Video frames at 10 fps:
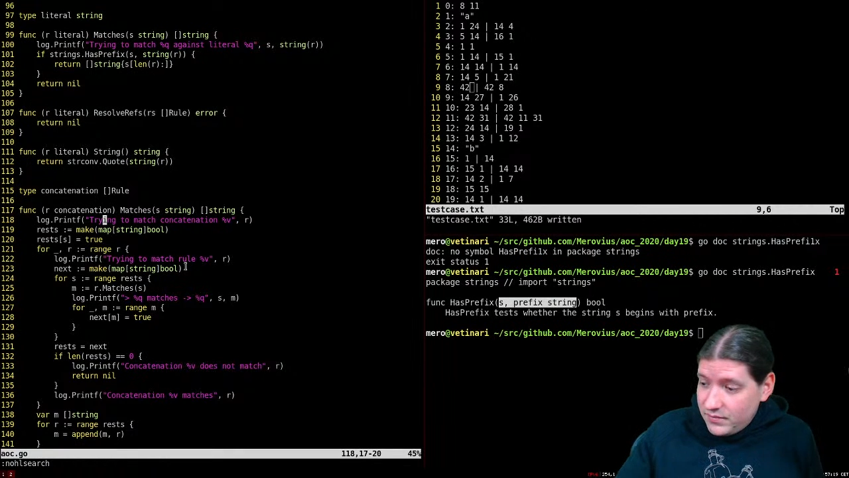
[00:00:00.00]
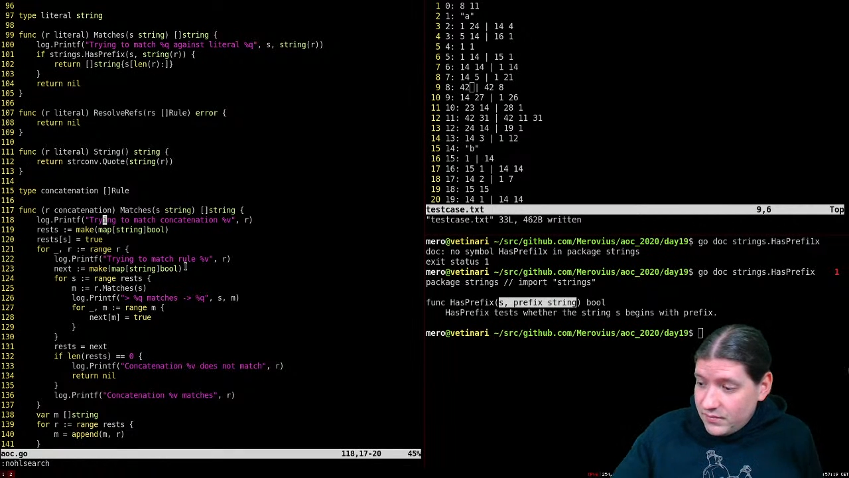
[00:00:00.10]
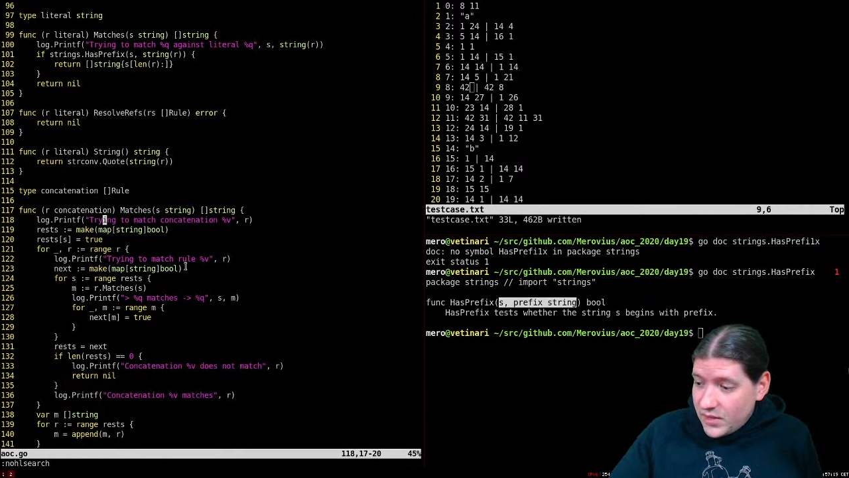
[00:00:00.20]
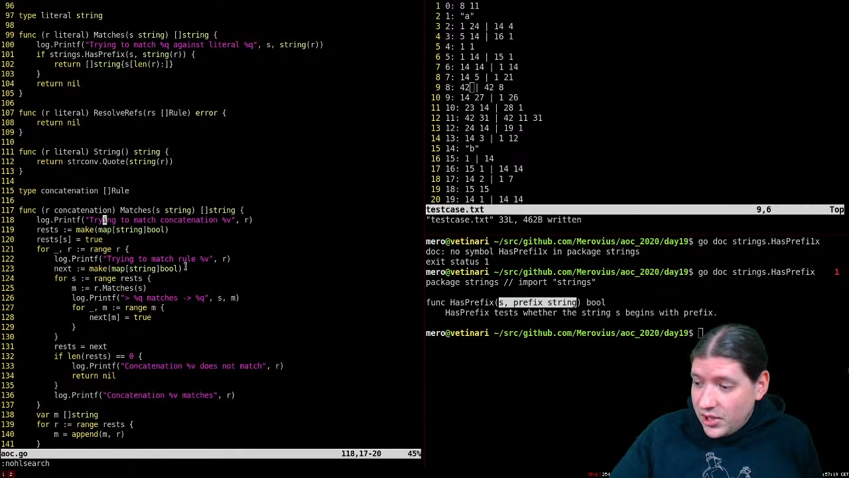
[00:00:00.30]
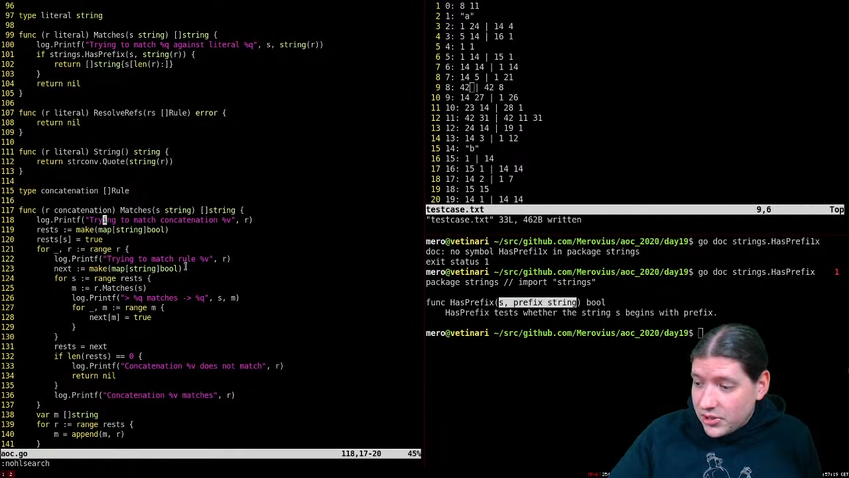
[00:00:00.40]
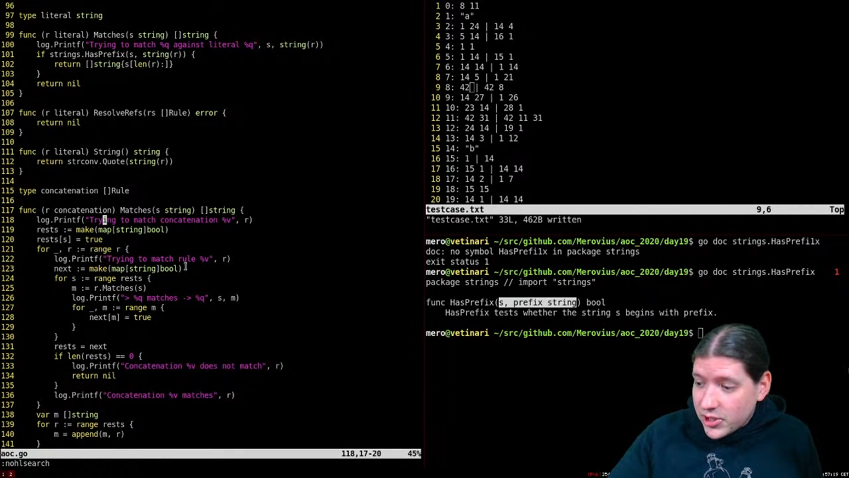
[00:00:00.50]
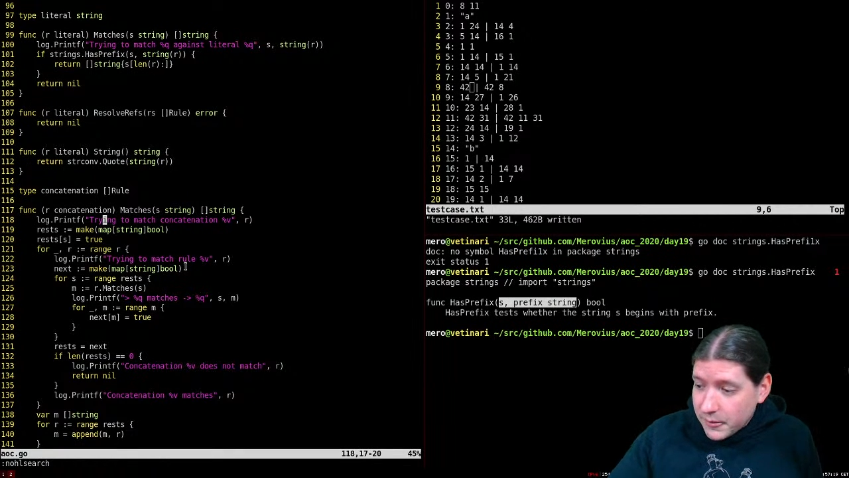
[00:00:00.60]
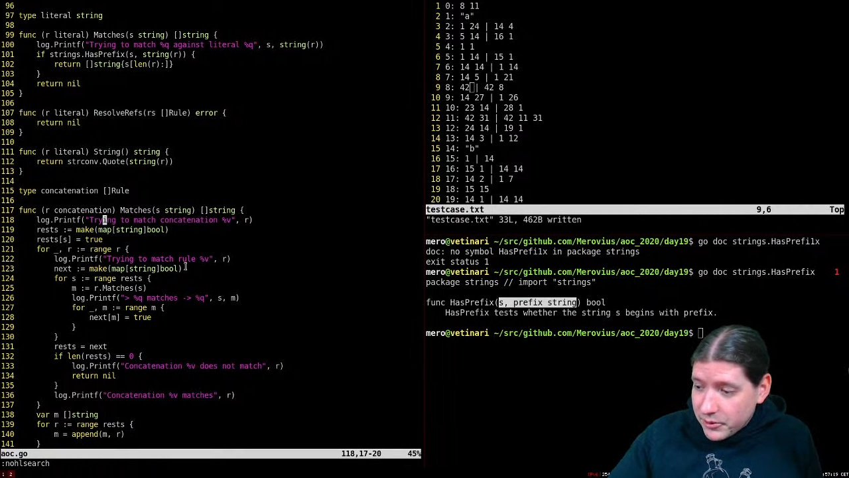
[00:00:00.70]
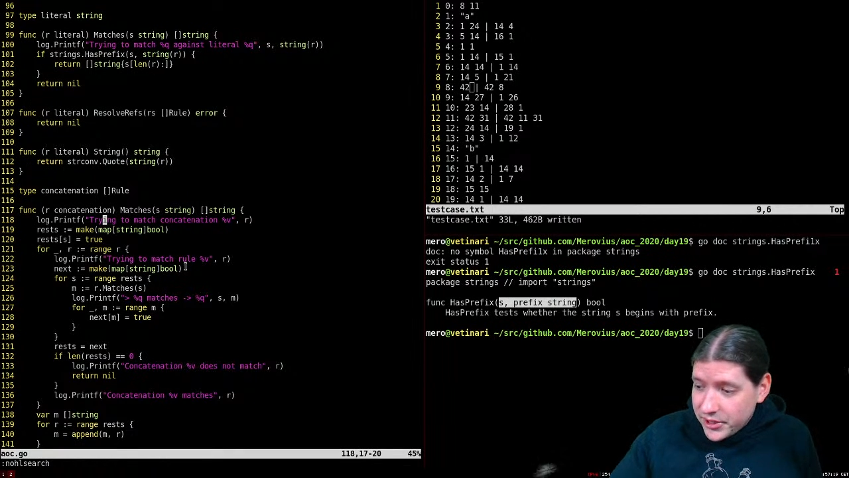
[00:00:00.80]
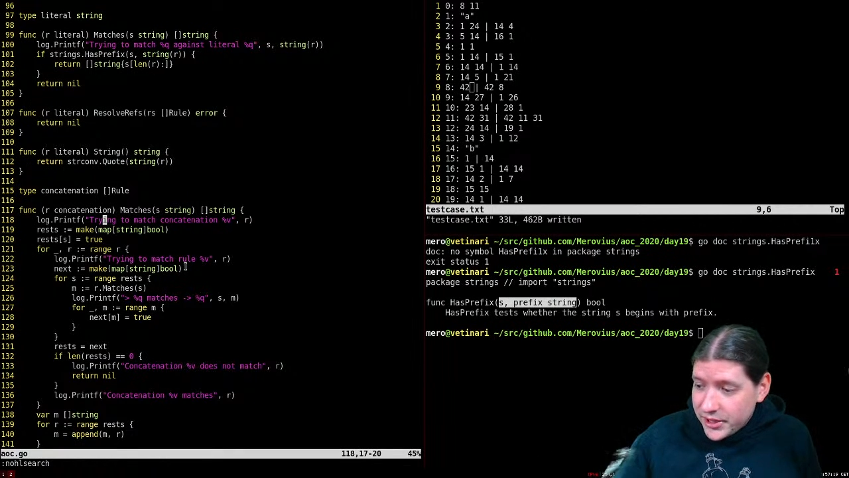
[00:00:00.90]

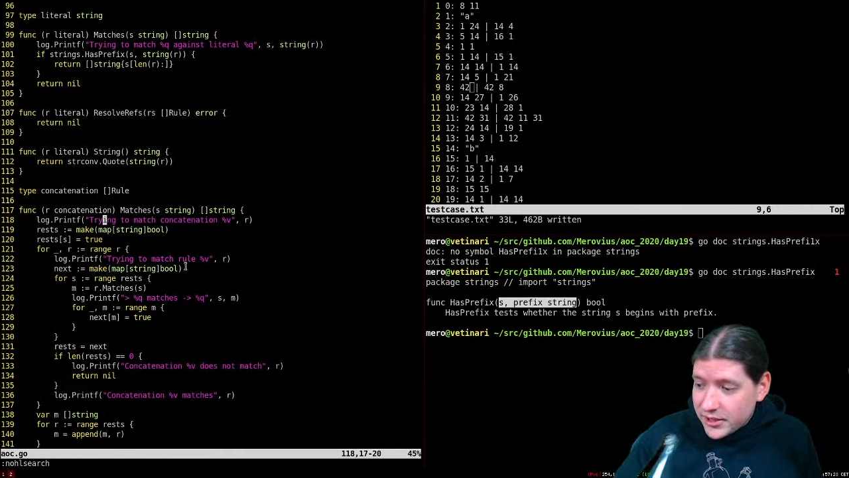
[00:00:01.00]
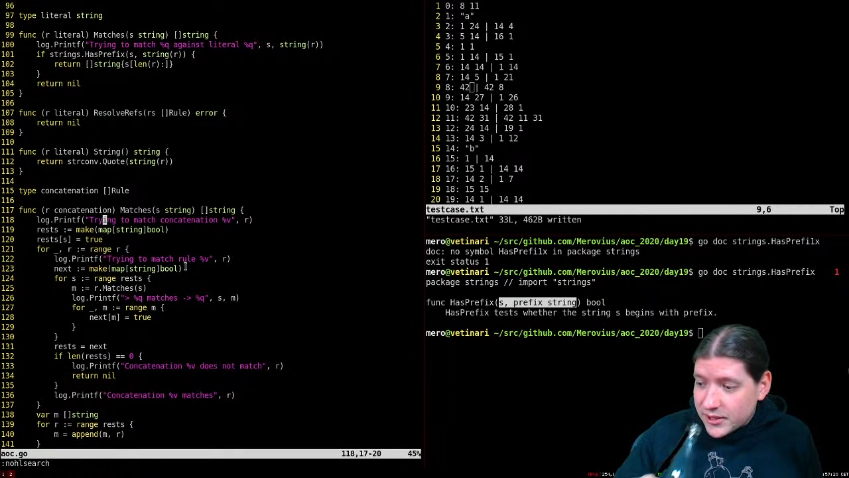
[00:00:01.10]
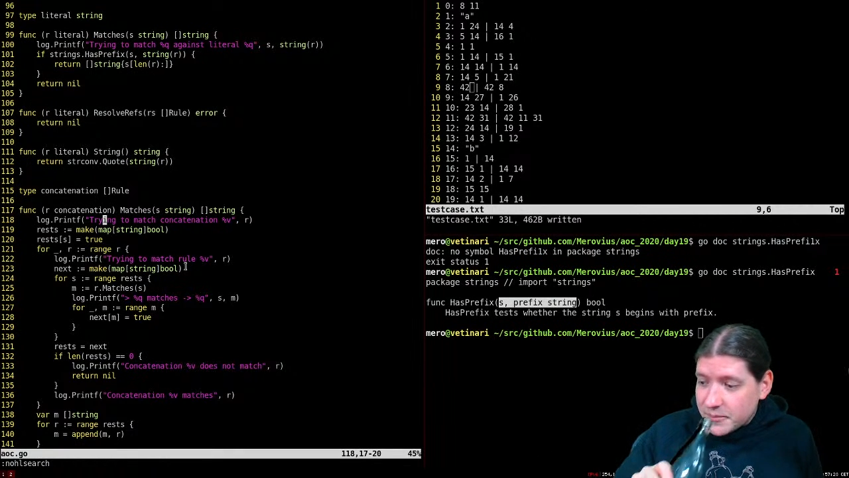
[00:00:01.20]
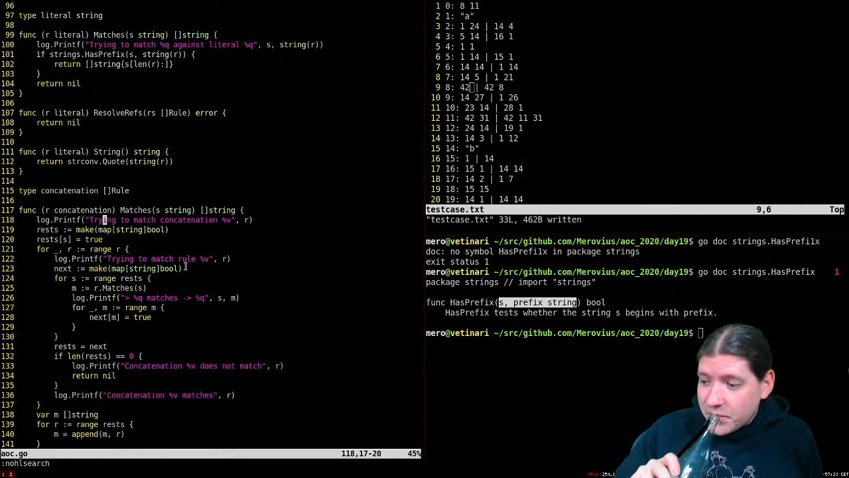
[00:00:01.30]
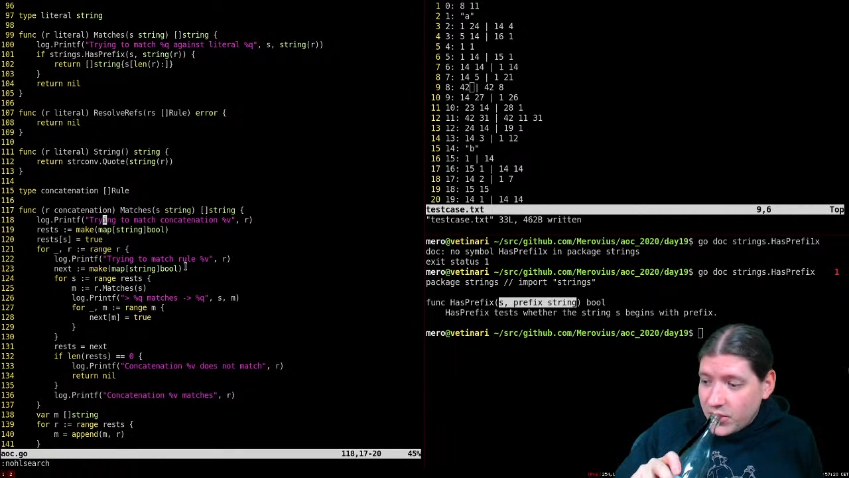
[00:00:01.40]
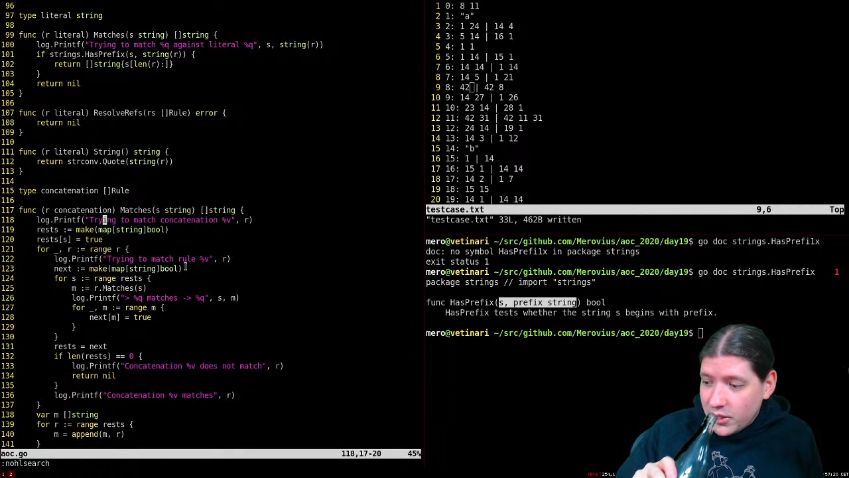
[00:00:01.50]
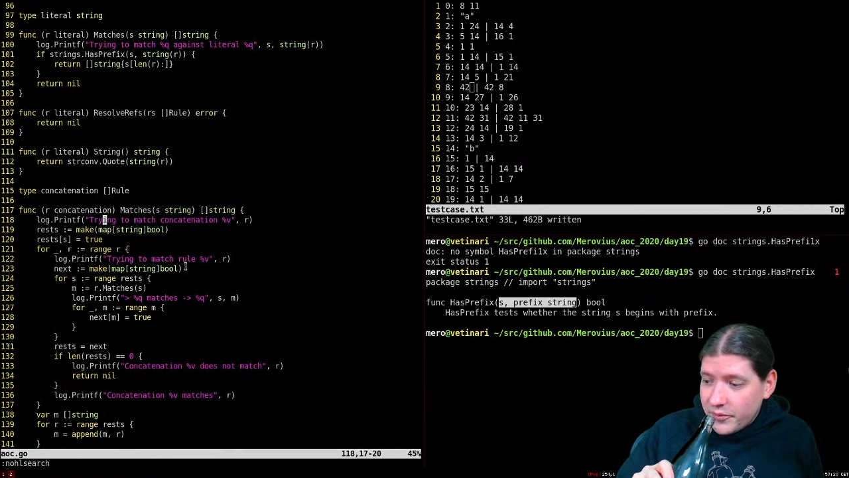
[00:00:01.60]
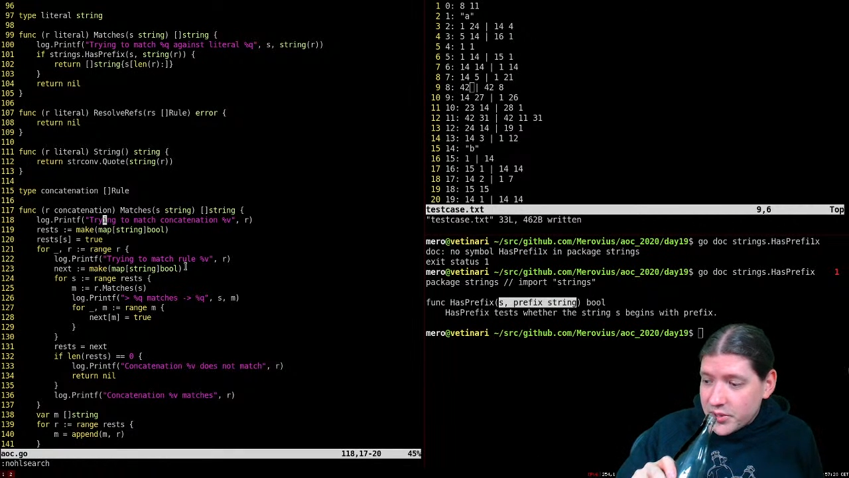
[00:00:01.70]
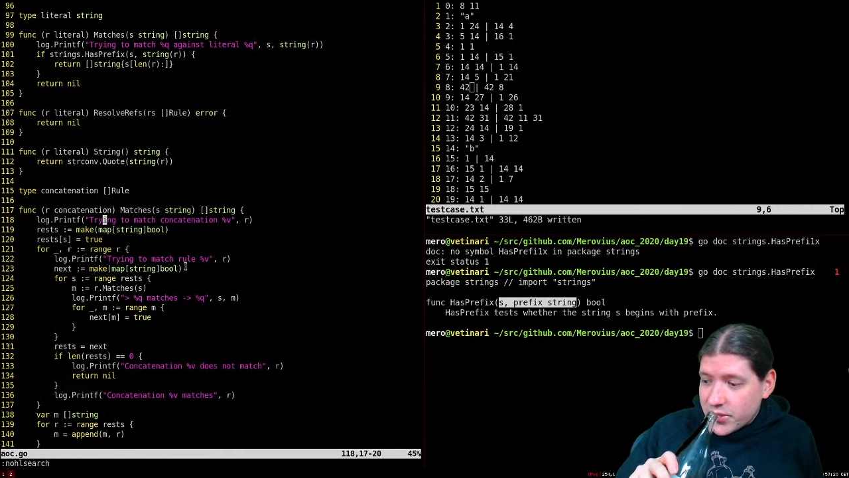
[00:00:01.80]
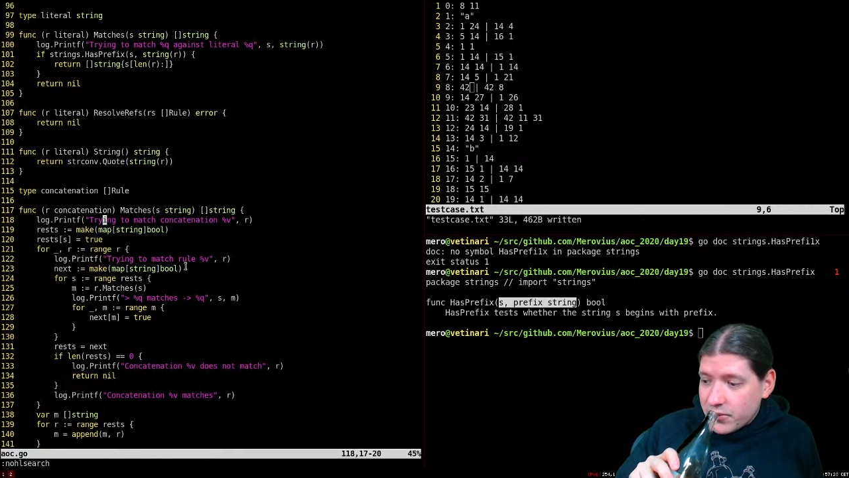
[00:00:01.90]
interpreted all of this
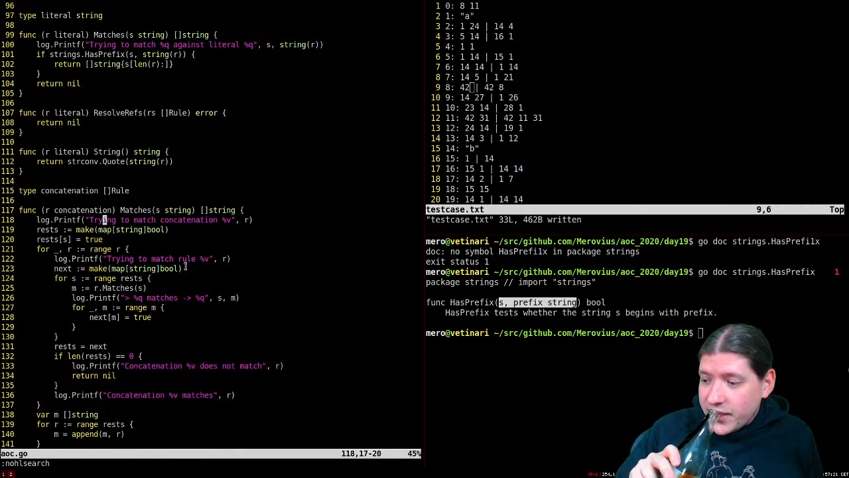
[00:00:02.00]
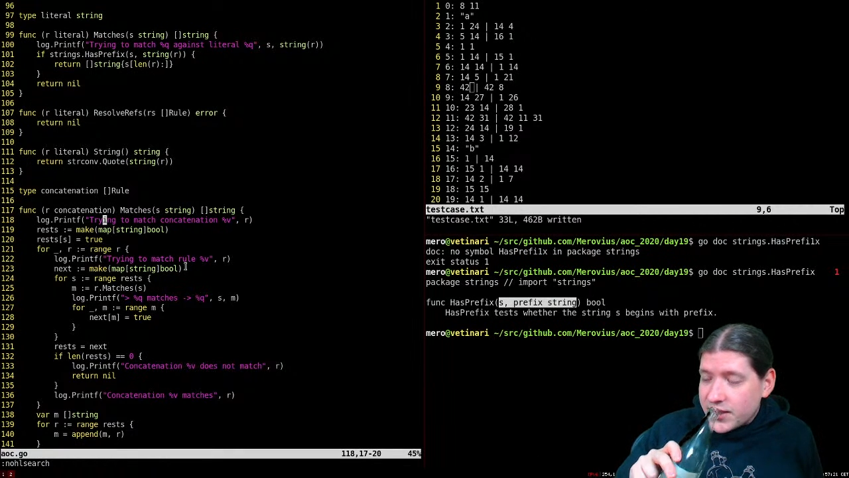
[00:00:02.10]
correct.